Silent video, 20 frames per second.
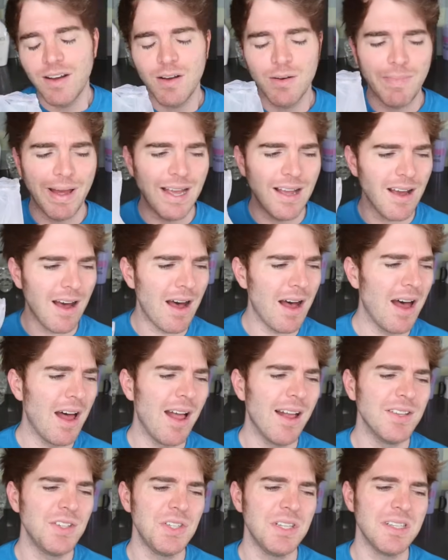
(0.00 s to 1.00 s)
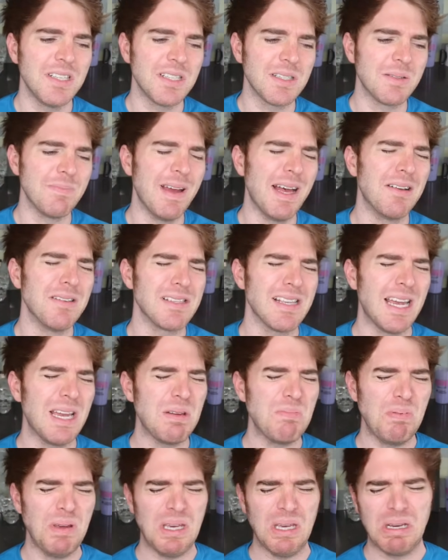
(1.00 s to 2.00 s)
Oh my God, she smells like
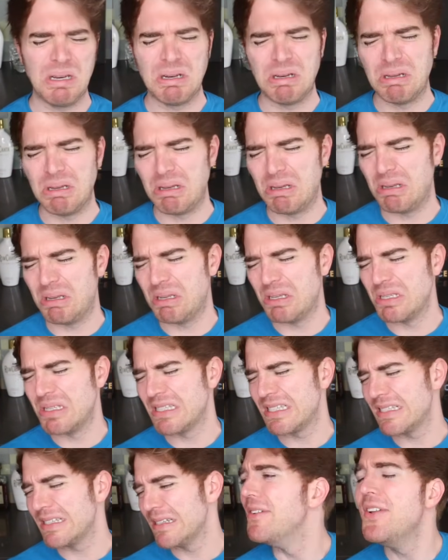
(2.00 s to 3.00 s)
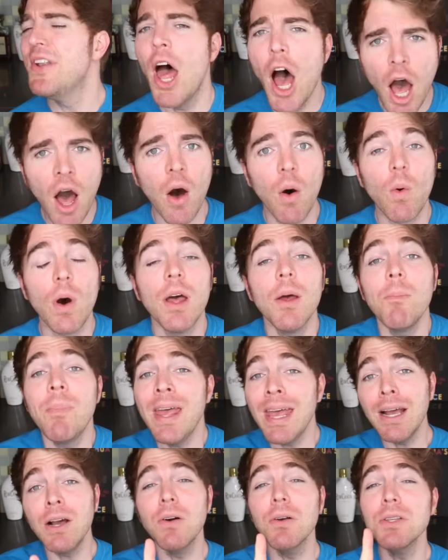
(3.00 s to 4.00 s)
pickles. No,
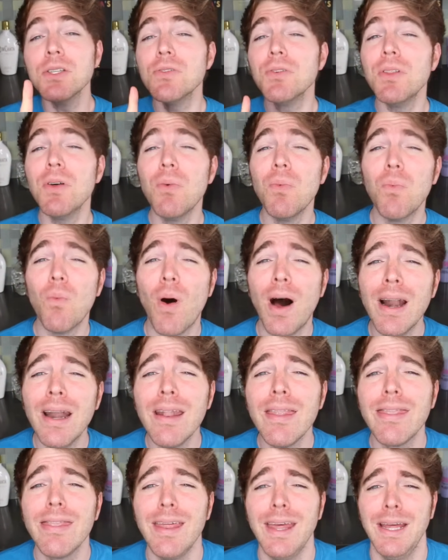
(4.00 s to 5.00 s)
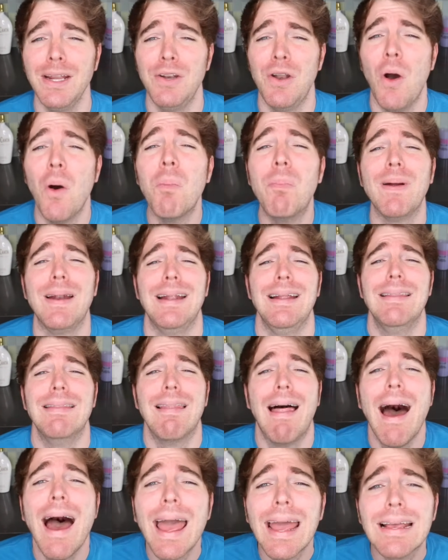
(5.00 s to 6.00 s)
pickles are the one thing nobody
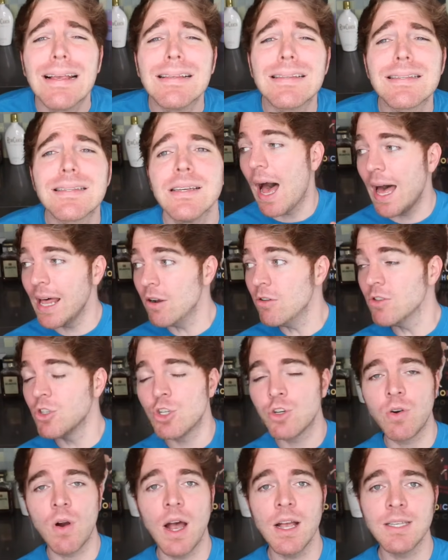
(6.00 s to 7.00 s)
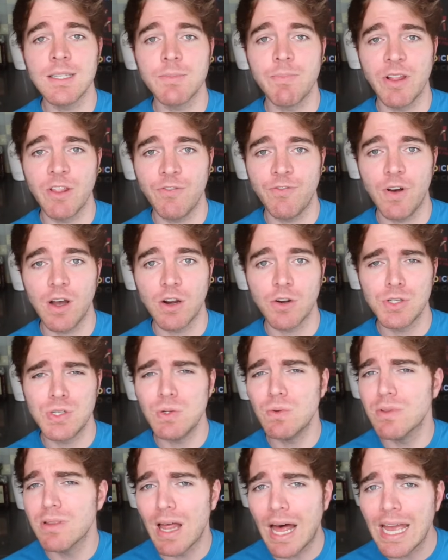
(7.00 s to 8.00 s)
likes. I don't trust motherfuckers
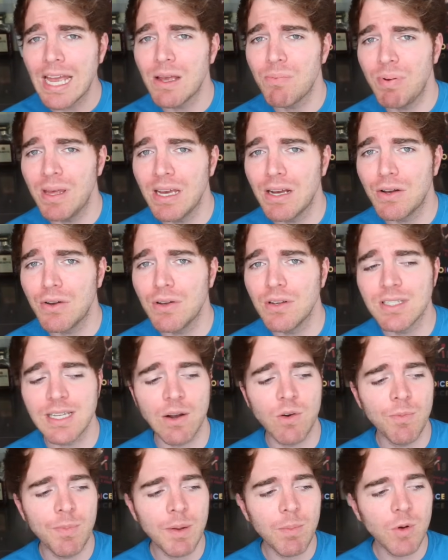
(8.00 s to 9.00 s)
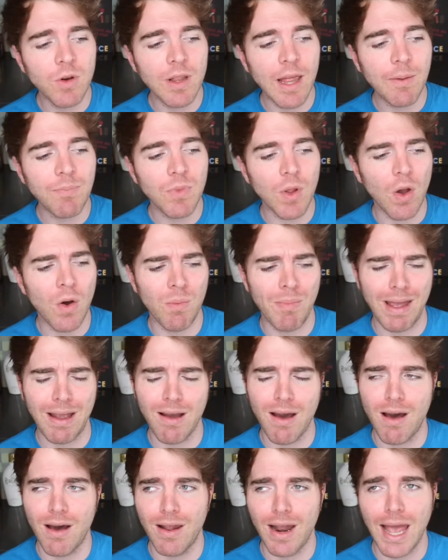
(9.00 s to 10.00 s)
who like pickles. Like when people are like, oh my
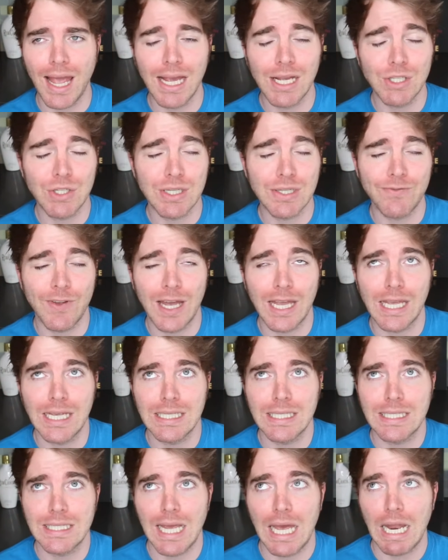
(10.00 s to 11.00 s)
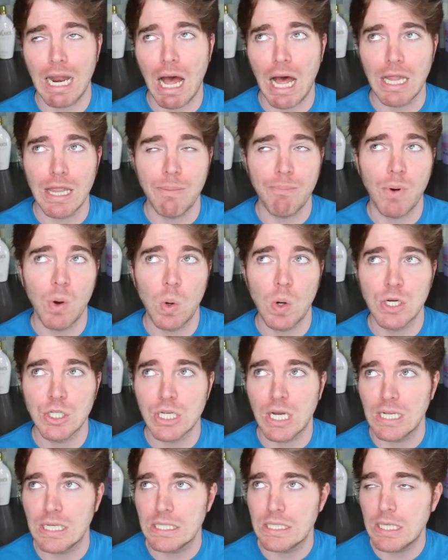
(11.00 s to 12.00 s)
God, I could just fucking sit on the
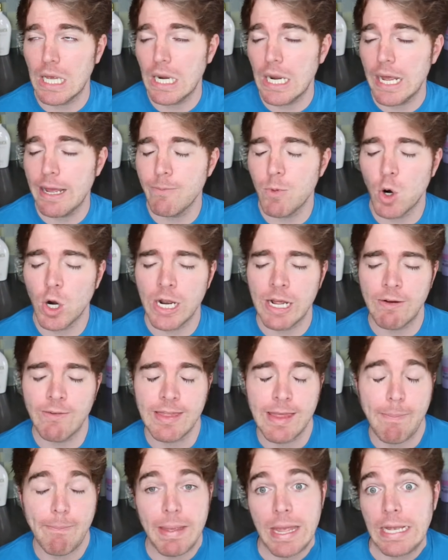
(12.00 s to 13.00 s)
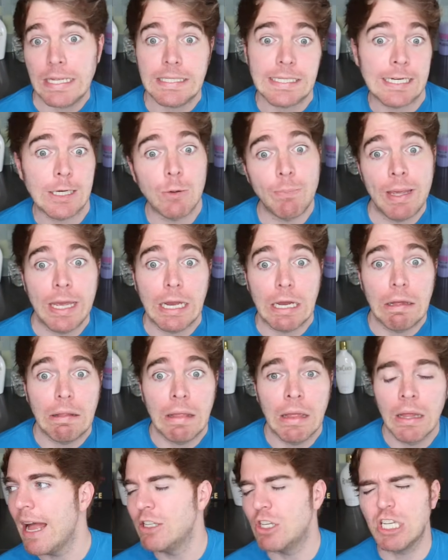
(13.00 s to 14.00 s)
porch on a Sunday morning with a big dill
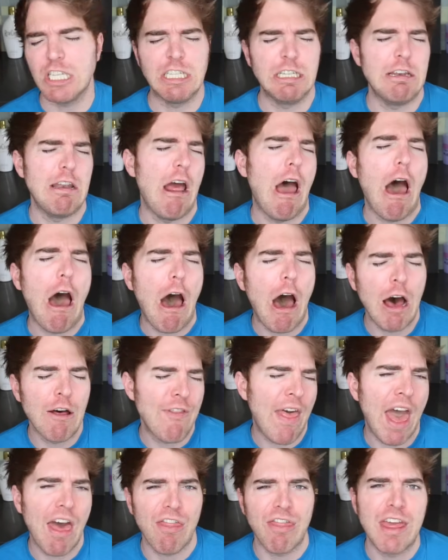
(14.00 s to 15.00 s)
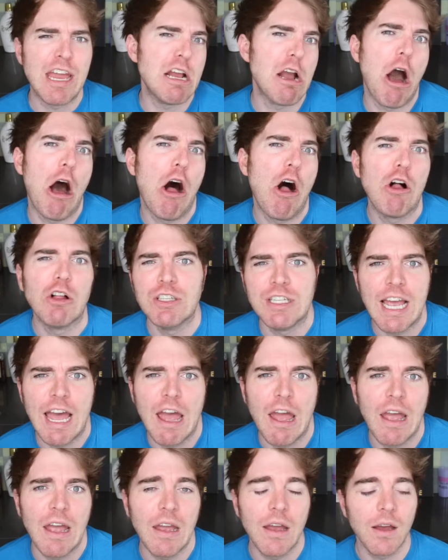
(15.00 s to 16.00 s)
pickle and just gnaw on that thing all
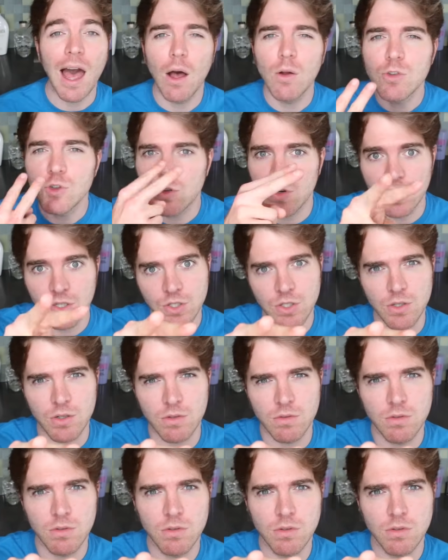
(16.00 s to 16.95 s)
day. I don't trust you.